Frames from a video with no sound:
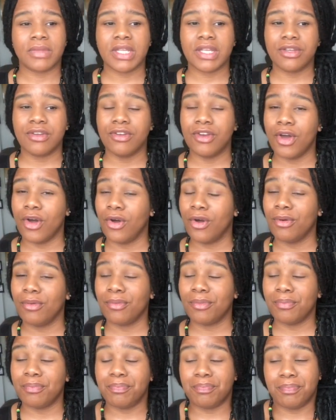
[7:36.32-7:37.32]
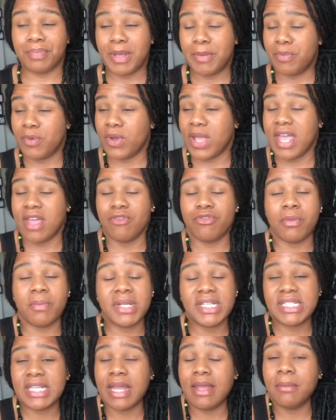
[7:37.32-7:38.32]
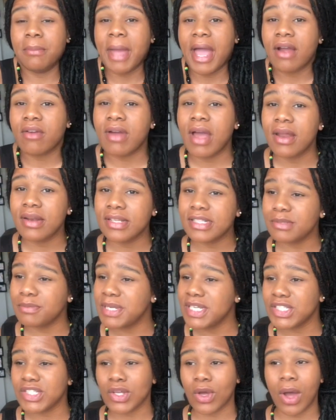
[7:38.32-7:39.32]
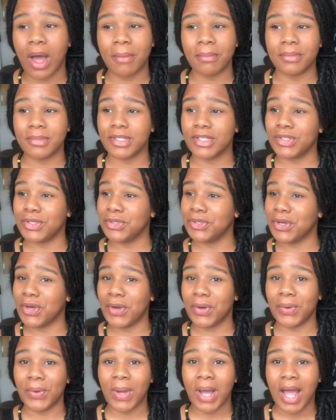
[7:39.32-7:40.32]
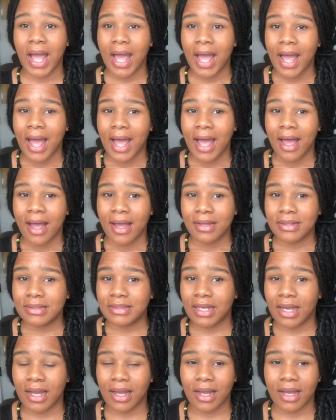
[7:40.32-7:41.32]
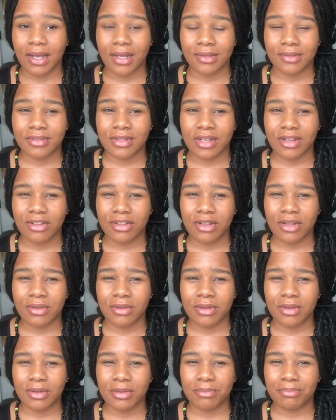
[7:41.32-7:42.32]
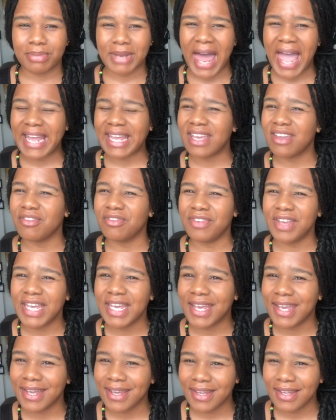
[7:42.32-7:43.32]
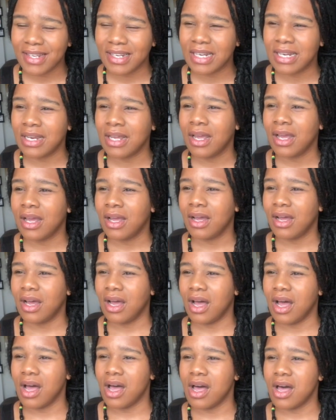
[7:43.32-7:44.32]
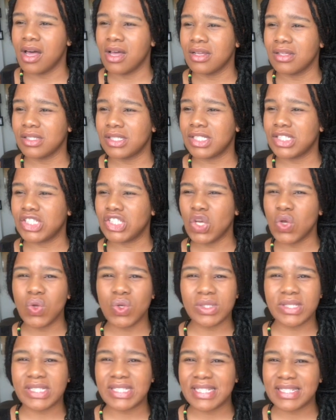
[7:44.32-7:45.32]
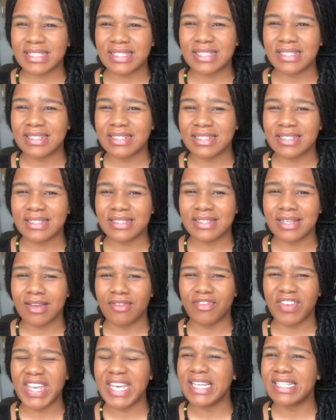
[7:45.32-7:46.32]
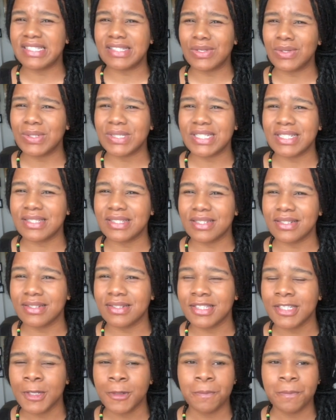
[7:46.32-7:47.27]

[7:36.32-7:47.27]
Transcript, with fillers: you know, people came from the same background as me. So I'm, you know, uh, black and vegan, uh, soul sisters, vegan soul sisters,